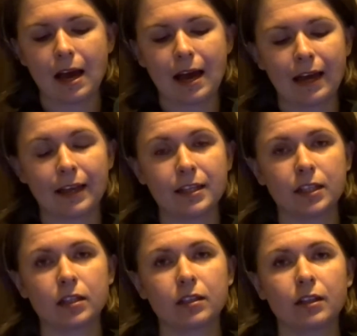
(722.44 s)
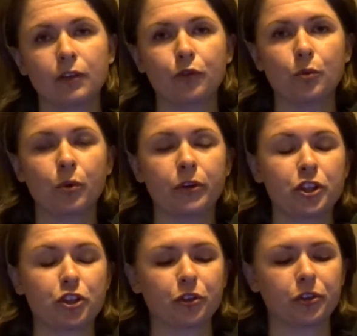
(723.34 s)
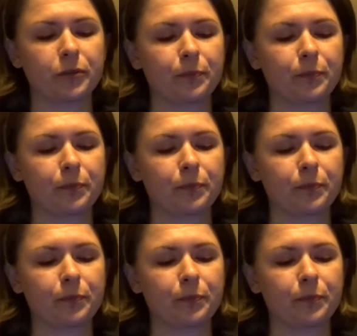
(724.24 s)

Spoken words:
And if you weren't sure,